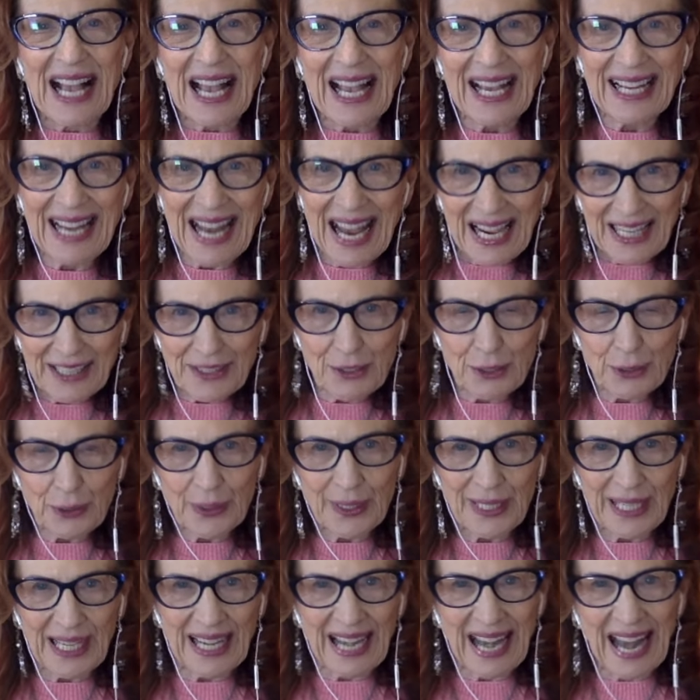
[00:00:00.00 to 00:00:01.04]
an actor
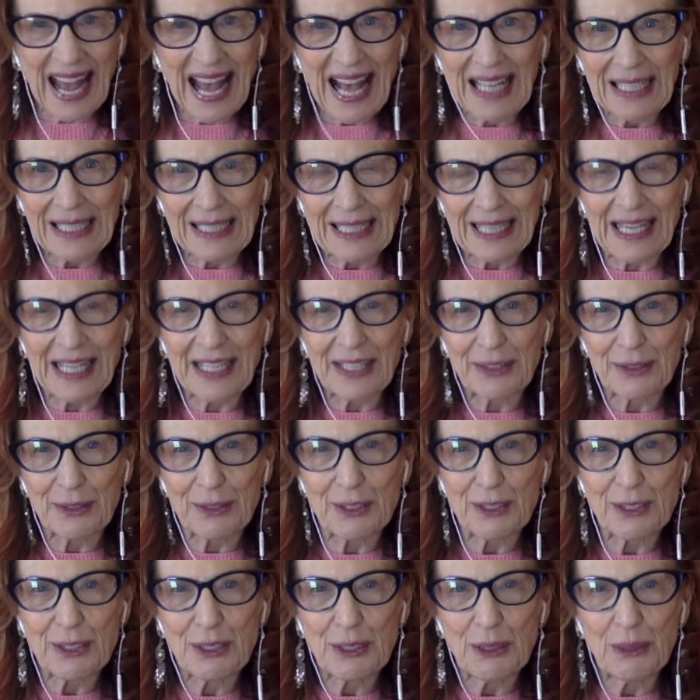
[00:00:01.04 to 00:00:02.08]
in an alligator
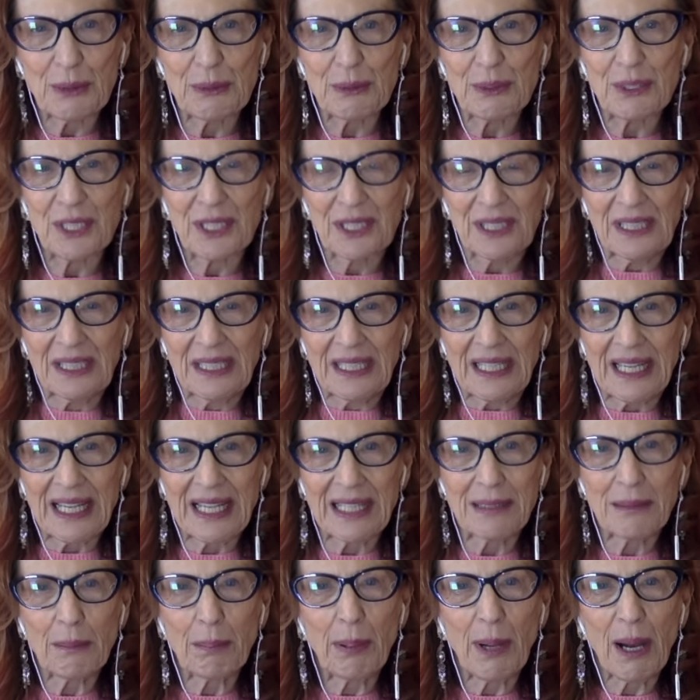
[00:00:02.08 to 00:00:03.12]
suit
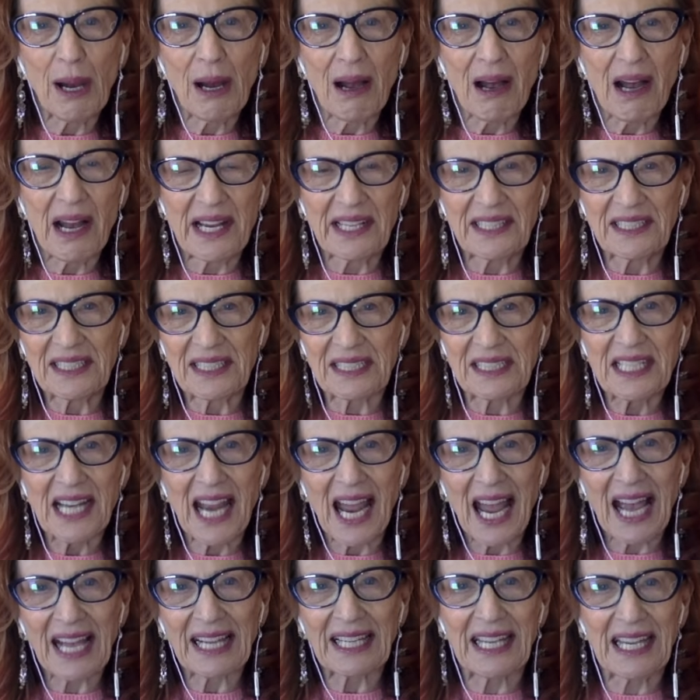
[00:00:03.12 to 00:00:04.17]
in a pond
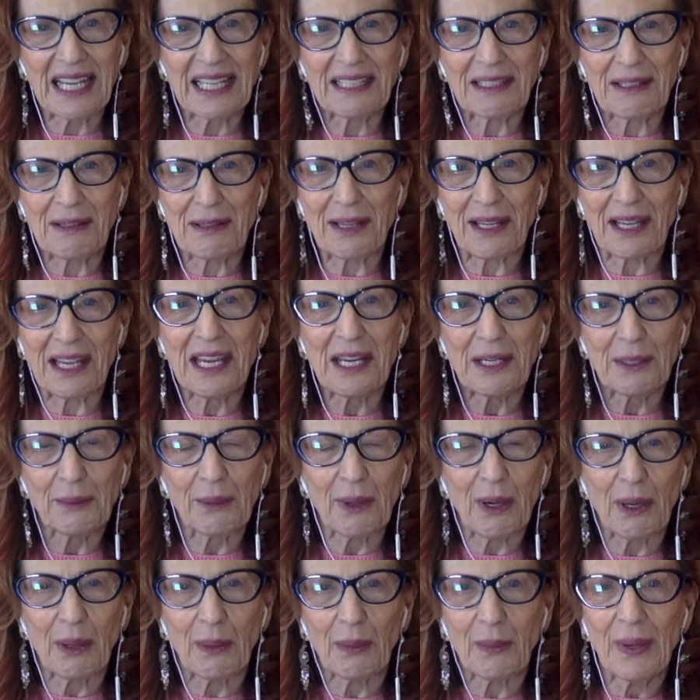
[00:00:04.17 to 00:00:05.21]
attacking the
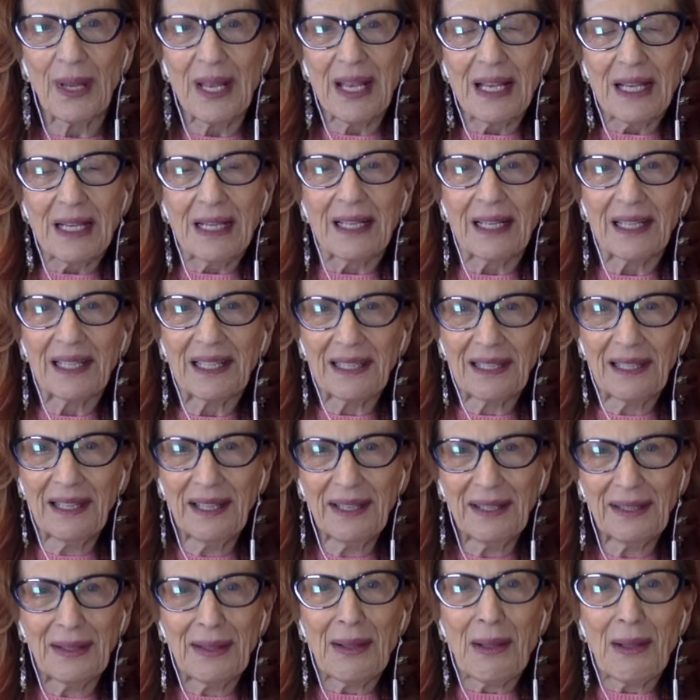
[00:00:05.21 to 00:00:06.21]
hero. Uh,